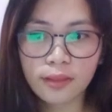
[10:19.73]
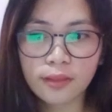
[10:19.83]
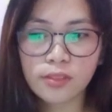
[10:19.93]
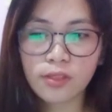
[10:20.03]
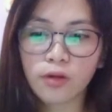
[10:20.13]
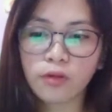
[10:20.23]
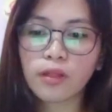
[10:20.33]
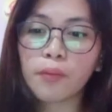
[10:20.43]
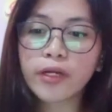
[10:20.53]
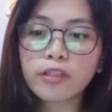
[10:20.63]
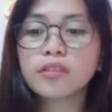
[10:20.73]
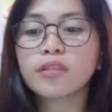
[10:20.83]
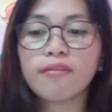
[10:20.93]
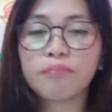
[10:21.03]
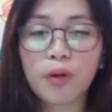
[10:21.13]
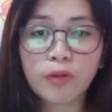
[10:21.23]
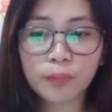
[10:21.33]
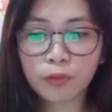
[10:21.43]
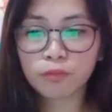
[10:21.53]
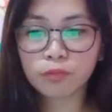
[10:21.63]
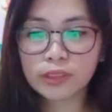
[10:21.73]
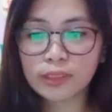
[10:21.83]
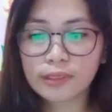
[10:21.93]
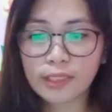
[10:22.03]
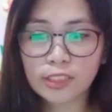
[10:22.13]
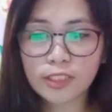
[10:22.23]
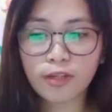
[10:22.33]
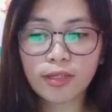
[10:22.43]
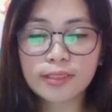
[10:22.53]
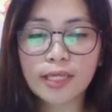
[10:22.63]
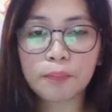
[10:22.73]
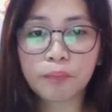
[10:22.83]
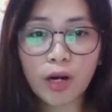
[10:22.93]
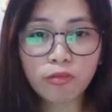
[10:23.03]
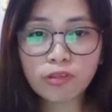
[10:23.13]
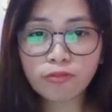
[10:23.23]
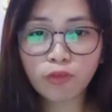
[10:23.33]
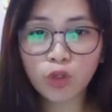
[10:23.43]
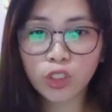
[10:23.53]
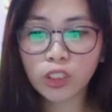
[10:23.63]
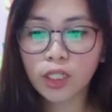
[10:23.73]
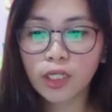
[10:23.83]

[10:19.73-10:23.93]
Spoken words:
So the Microsoft PowerPoint presentation is a powerful